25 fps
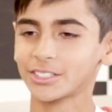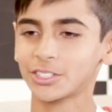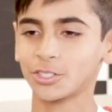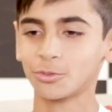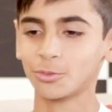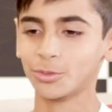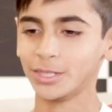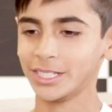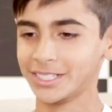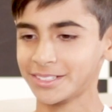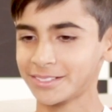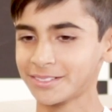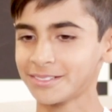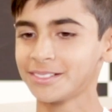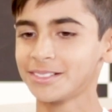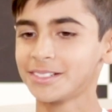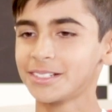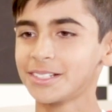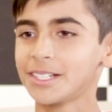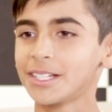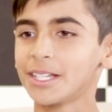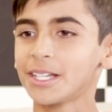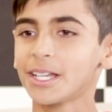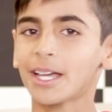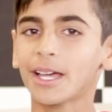to okay. win.
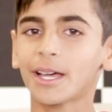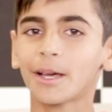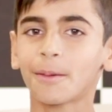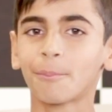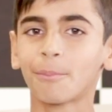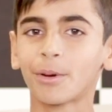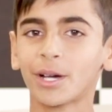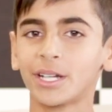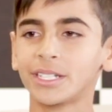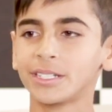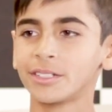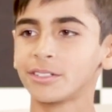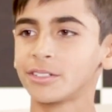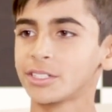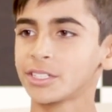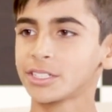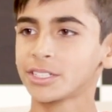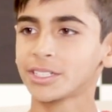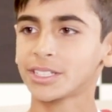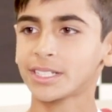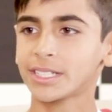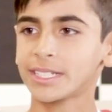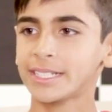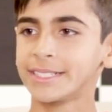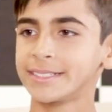Sure. But
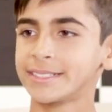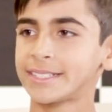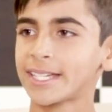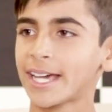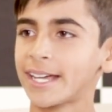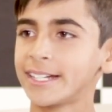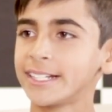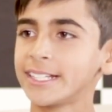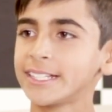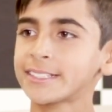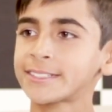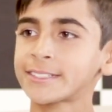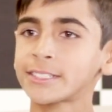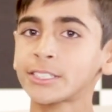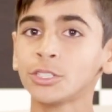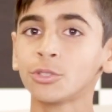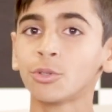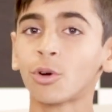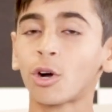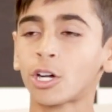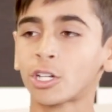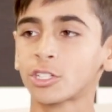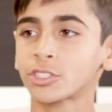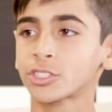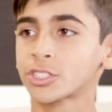in tennis, you
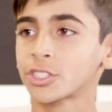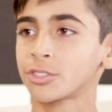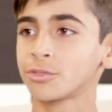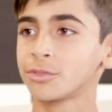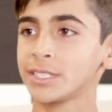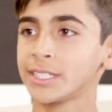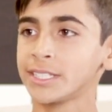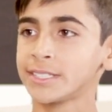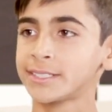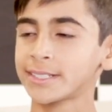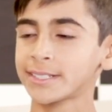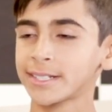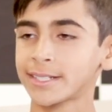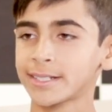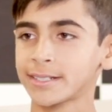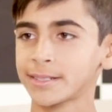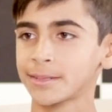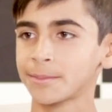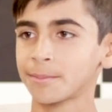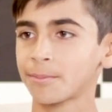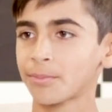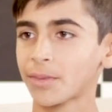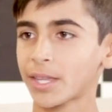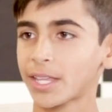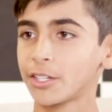also need to
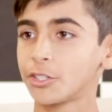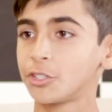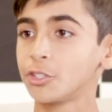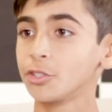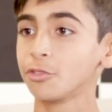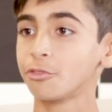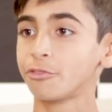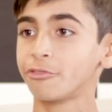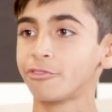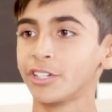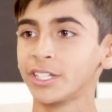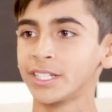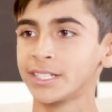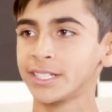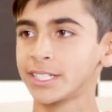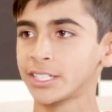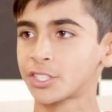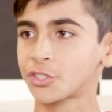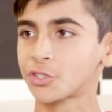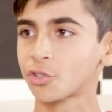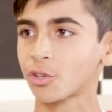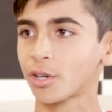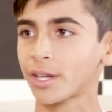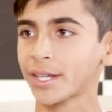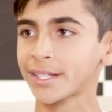do
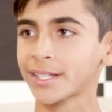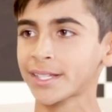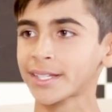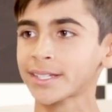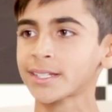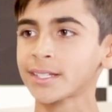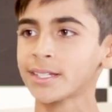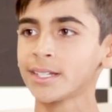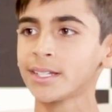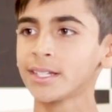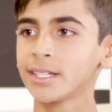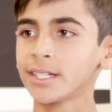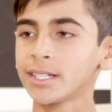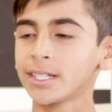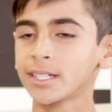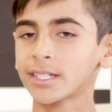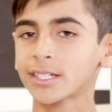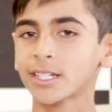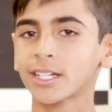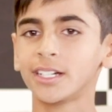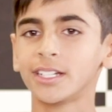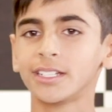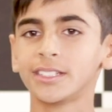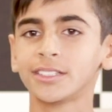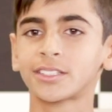fitness training
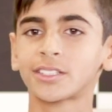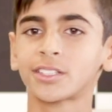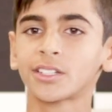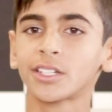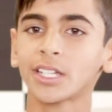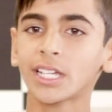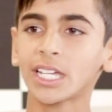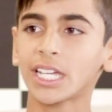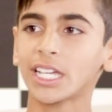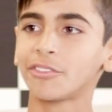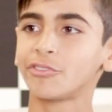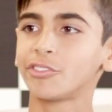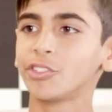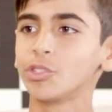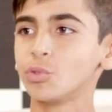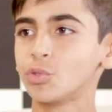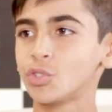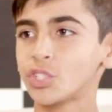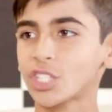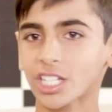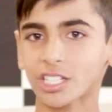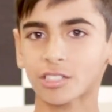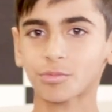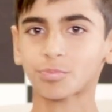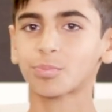because mm-hmm. if you
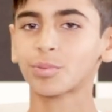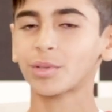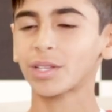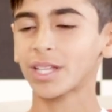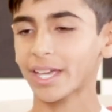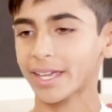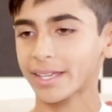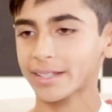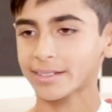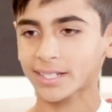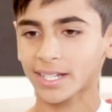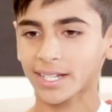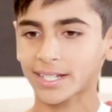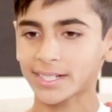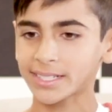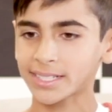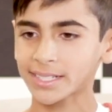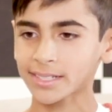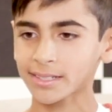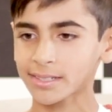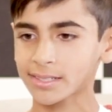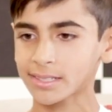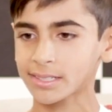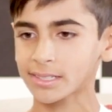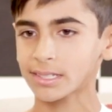just play
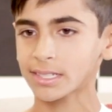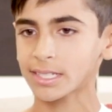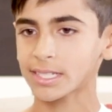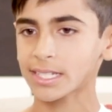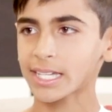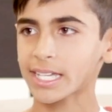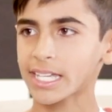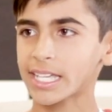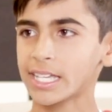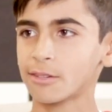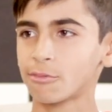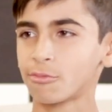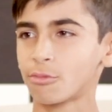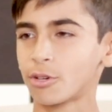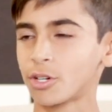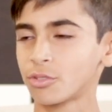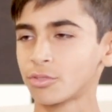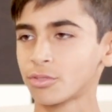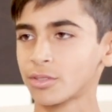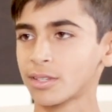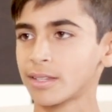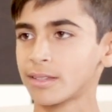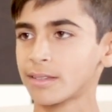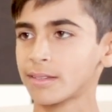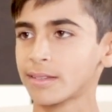tennis, it
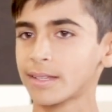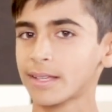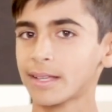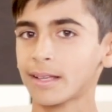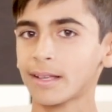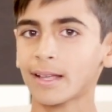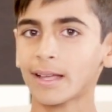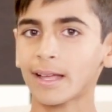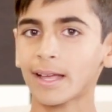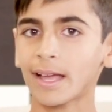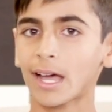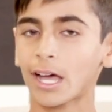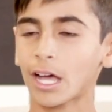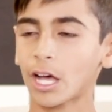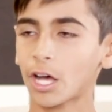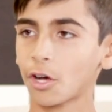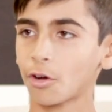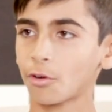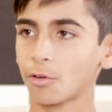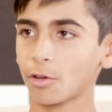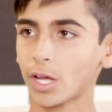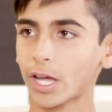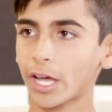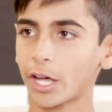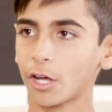won't
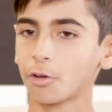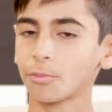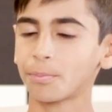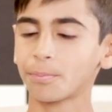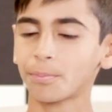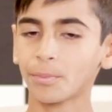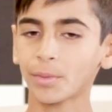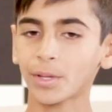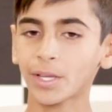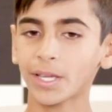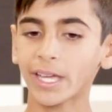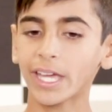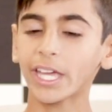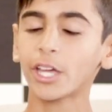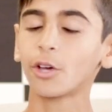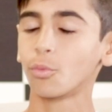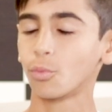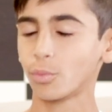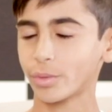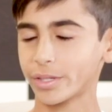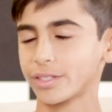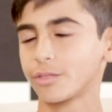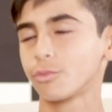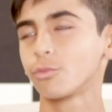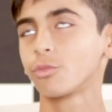help. help it
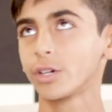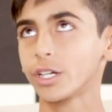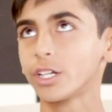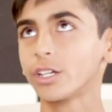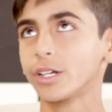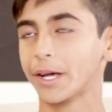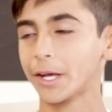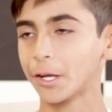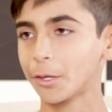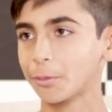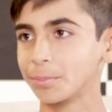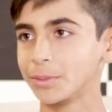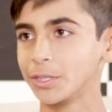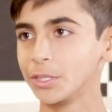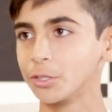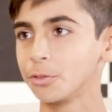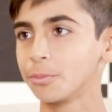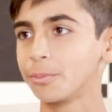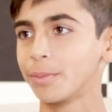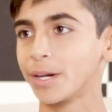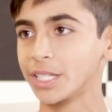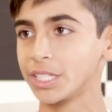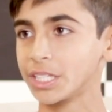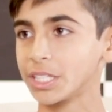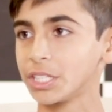w- will help you,
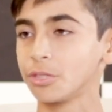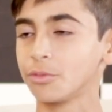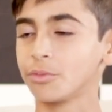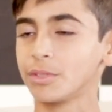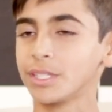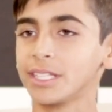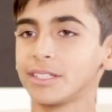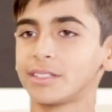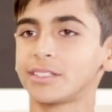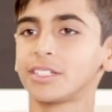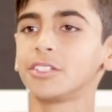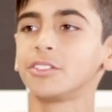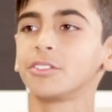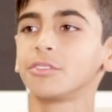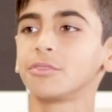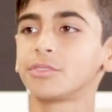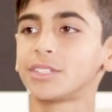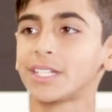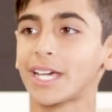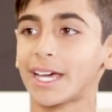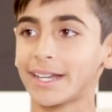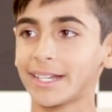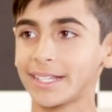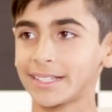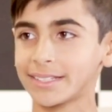but you need to do
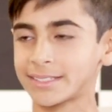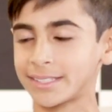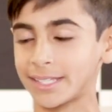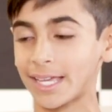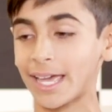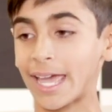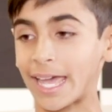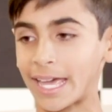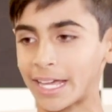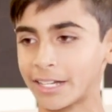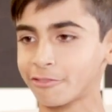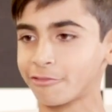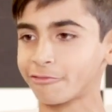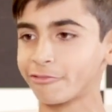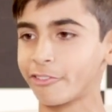tennis and